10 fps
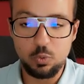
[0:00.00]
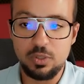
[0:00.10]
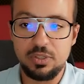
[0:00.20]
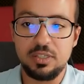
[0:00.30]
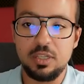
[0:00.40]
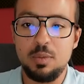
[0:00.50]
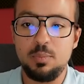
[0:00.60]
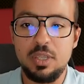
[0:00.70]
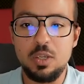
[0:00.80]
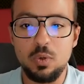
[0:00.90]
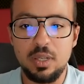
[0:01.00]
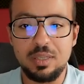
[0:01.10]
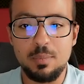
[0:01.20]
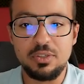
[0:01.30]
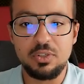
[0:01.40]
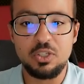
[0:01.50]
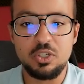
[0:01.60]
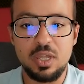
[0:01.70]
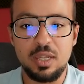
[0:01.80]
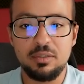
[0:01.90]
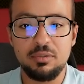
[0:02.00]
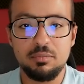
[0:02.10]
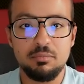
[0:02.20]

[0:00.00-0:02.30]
169p, you'll get a message that